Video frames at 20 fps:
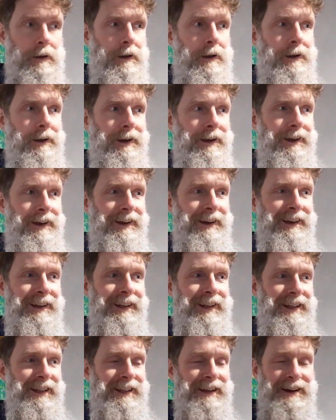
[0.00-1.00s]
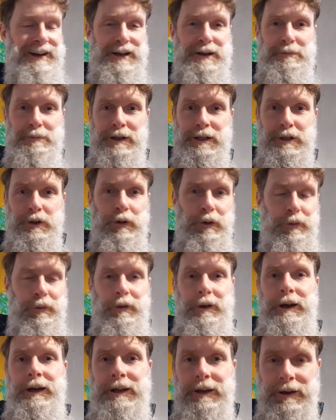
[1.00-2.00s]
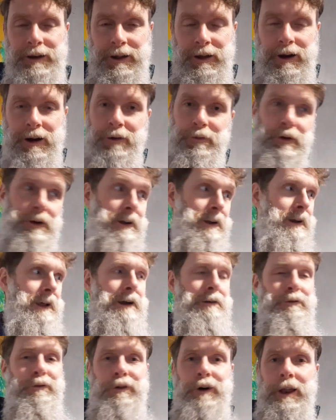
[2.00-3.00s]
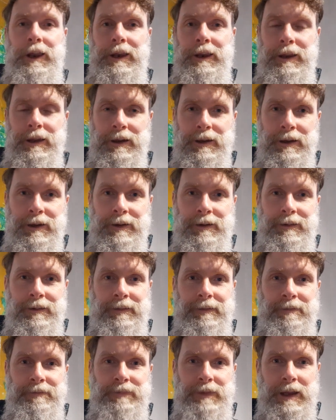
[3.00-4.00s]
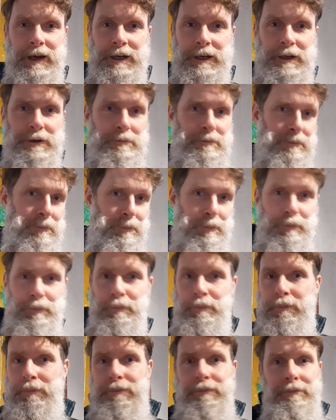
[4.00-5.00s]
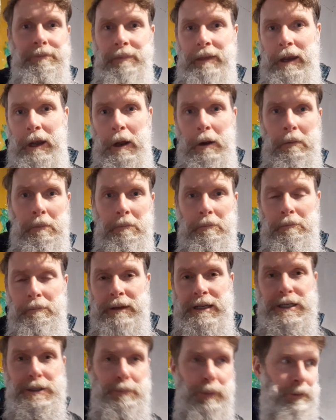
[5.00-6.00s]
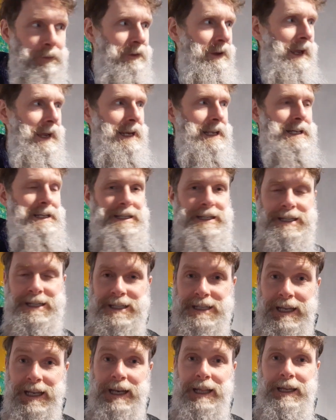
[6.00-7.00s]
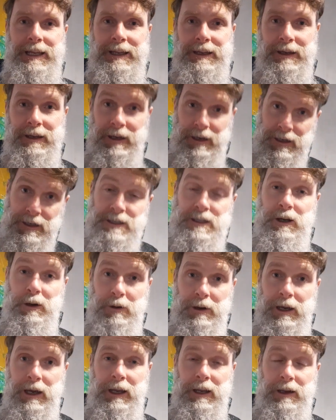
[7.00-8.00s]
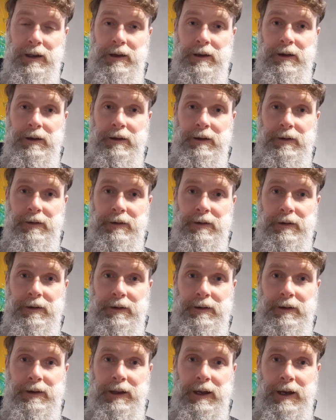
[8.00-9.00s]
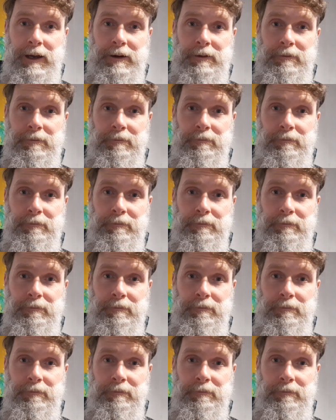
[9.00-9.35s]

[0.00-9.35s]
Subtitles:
I can be joyful. I can laugh. I can have fun. I can, you know, be spontaneous and silly, and it's okay. Yeah.